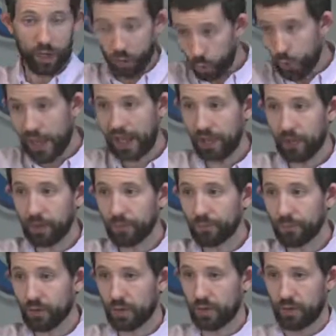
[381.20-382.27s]
a well,
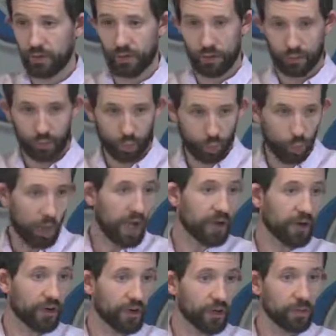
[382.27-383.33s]

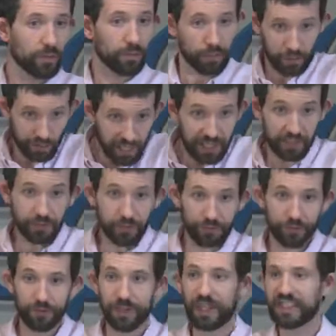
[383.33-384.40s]
water,
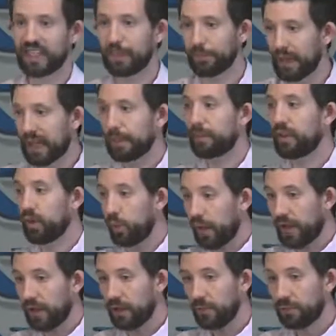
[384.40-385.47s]
life is at the bottom of the
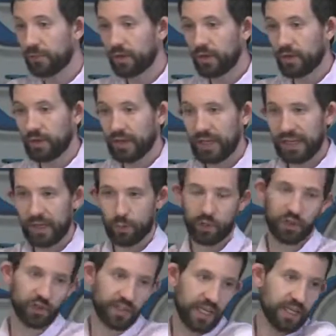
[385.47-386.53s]
well, and
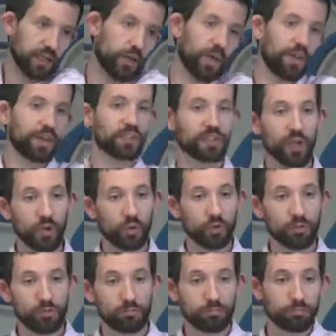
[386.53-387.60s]
when you take away the
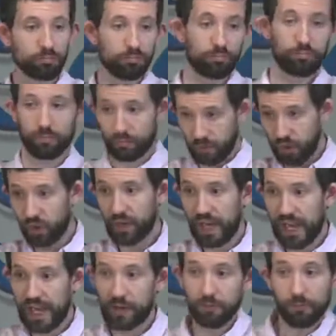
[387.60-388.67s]
stone, you can
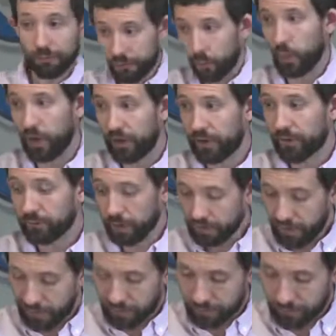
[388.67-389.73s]
have the water
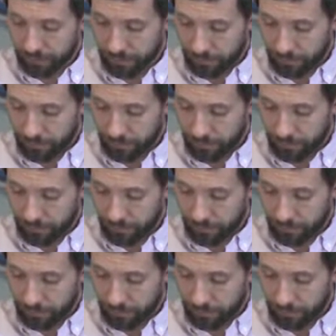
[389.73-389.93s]
of life.